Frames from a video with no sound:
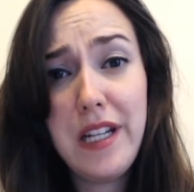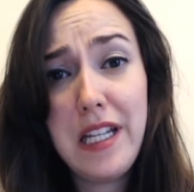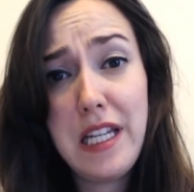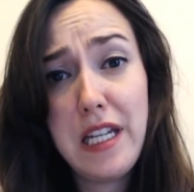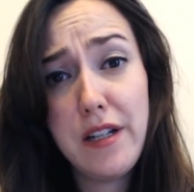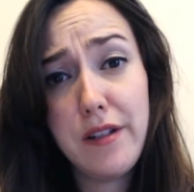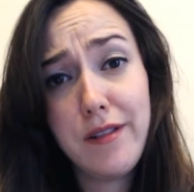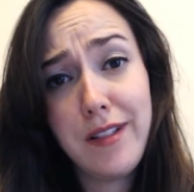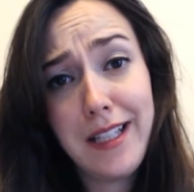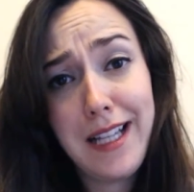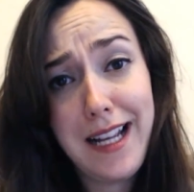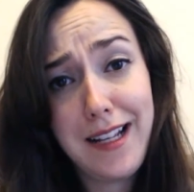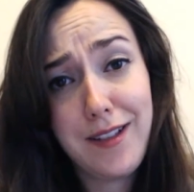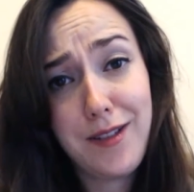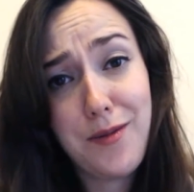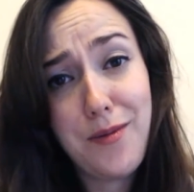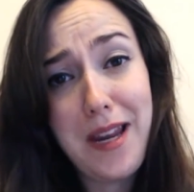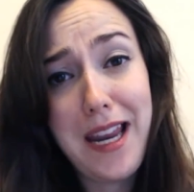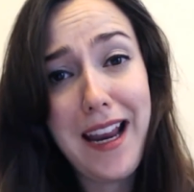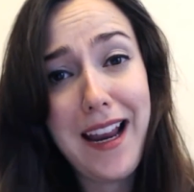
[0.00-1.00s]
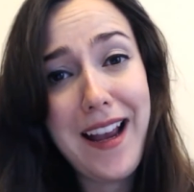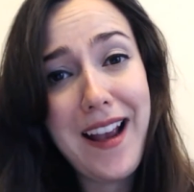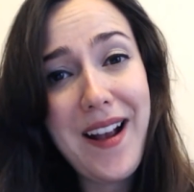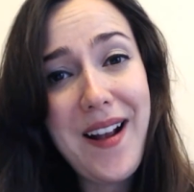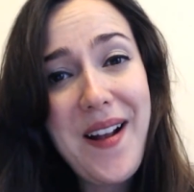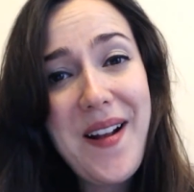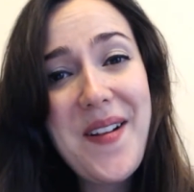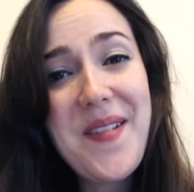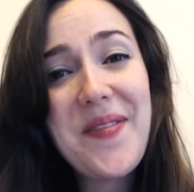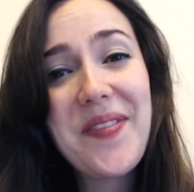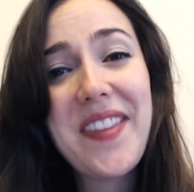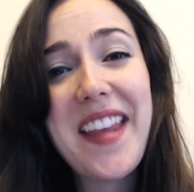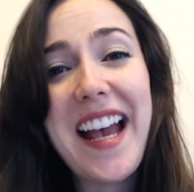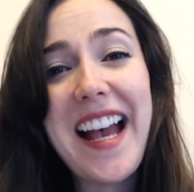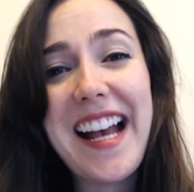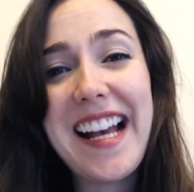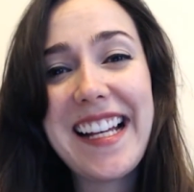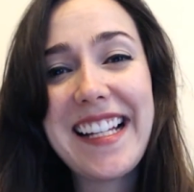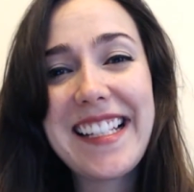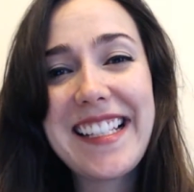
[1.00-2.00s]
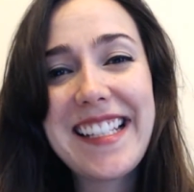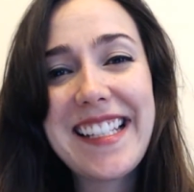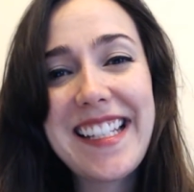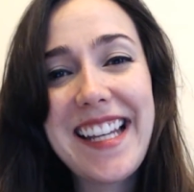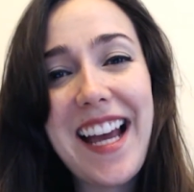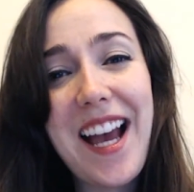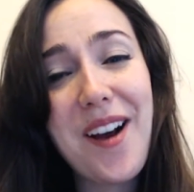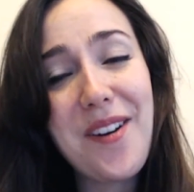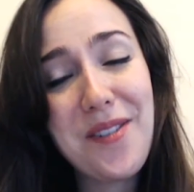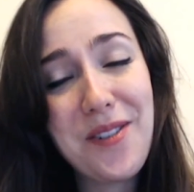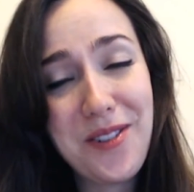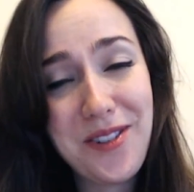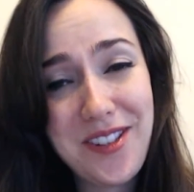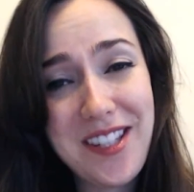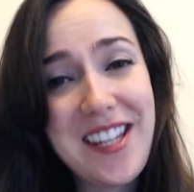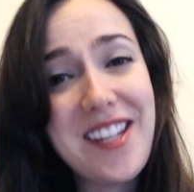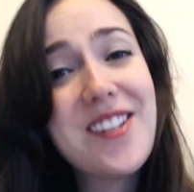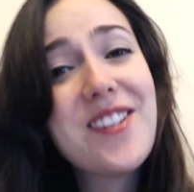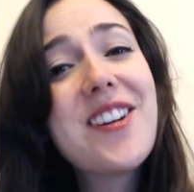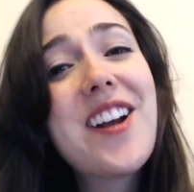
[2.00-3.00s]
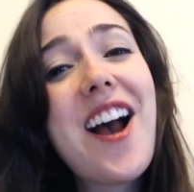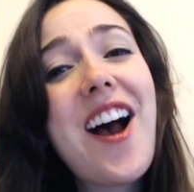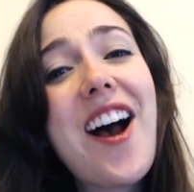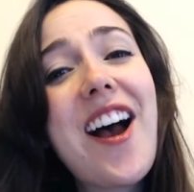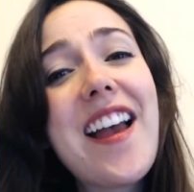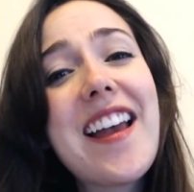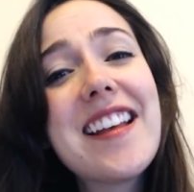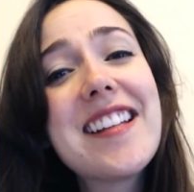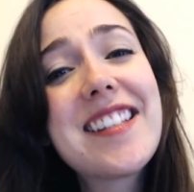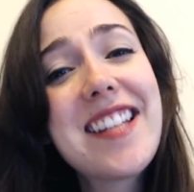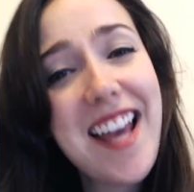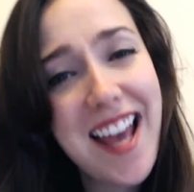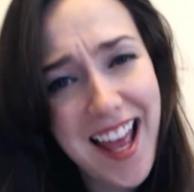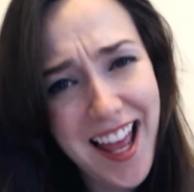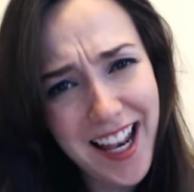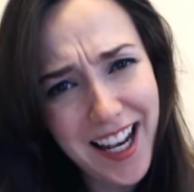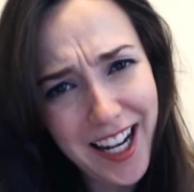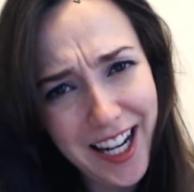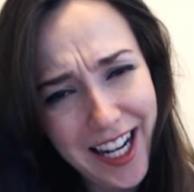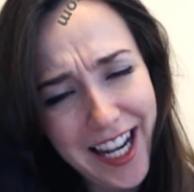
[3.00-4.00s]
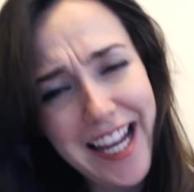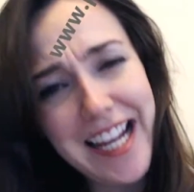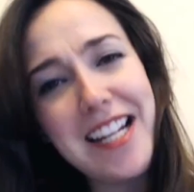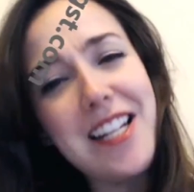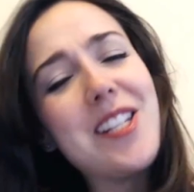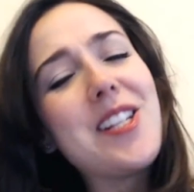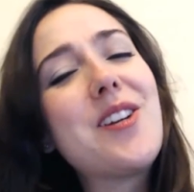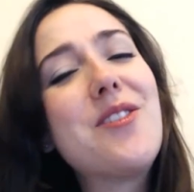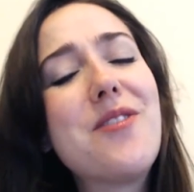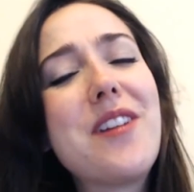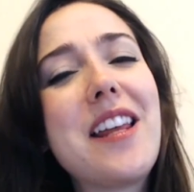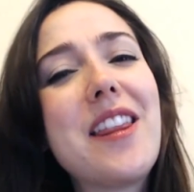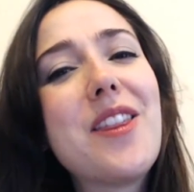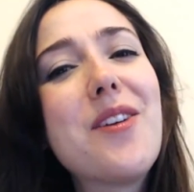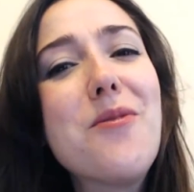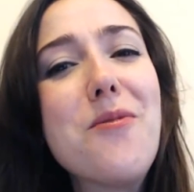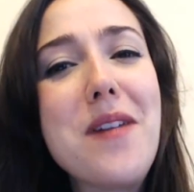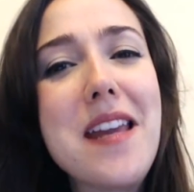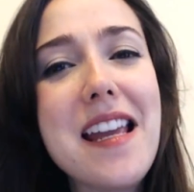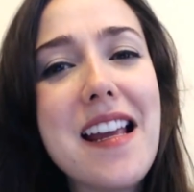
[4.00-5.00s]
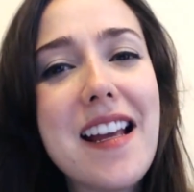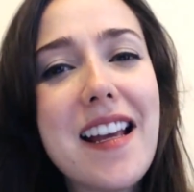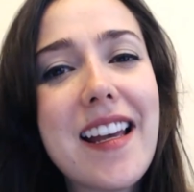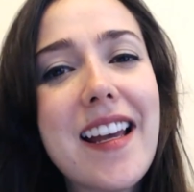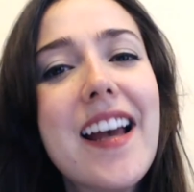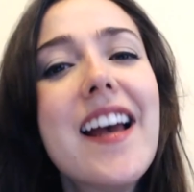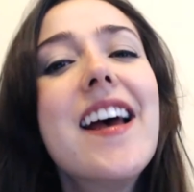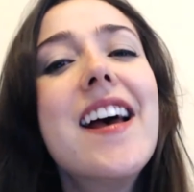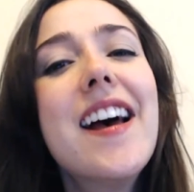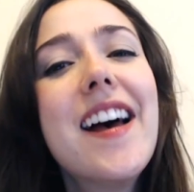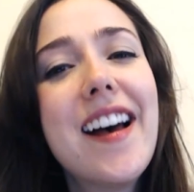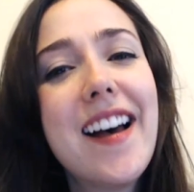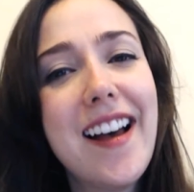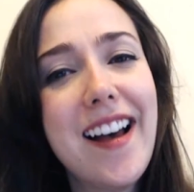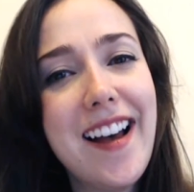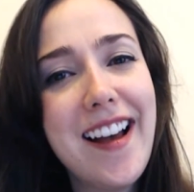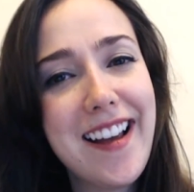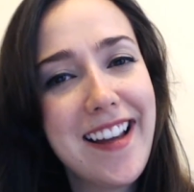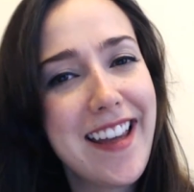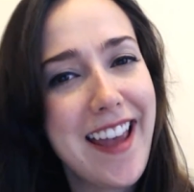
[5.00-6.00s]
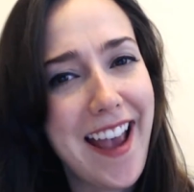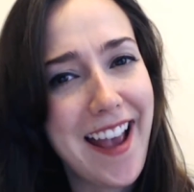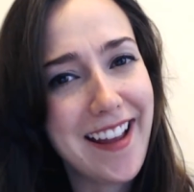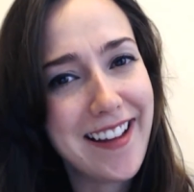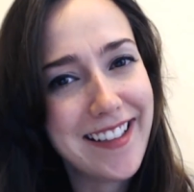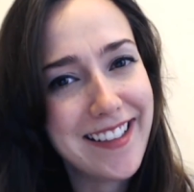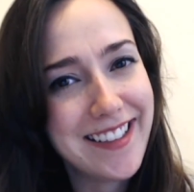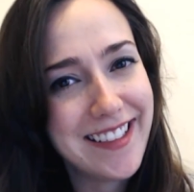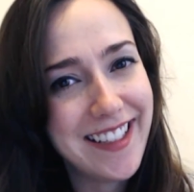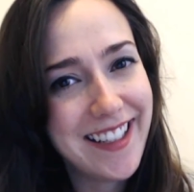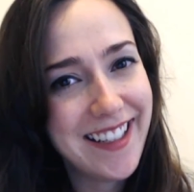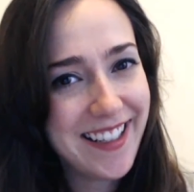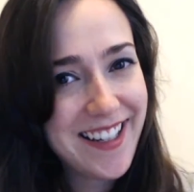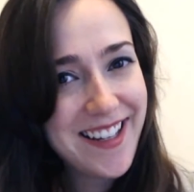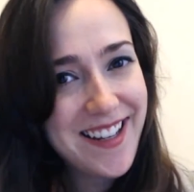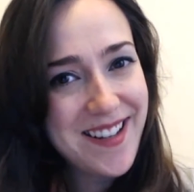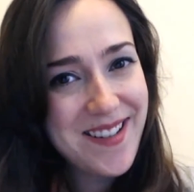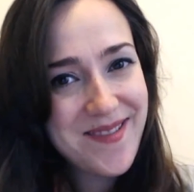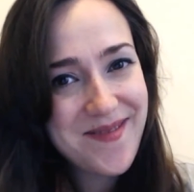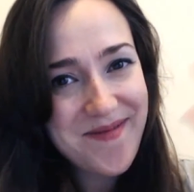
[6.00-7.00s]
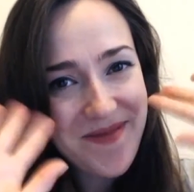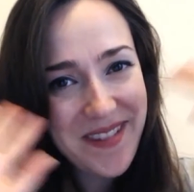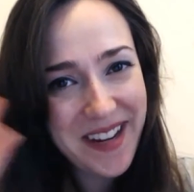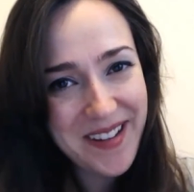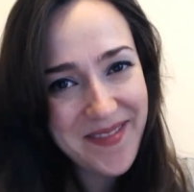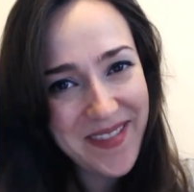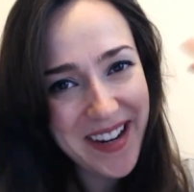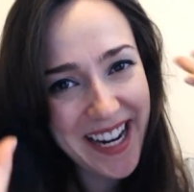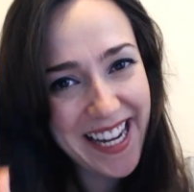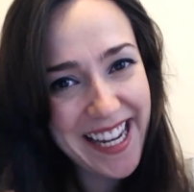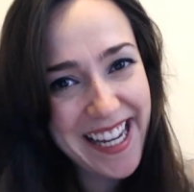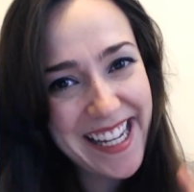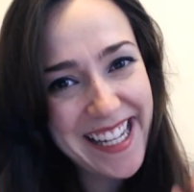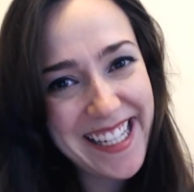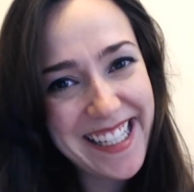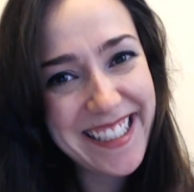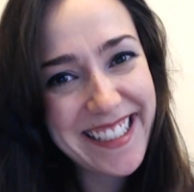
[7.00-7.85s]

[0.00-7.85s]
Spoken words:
videos last week. And I will see you guys later in the week again. Bye bye.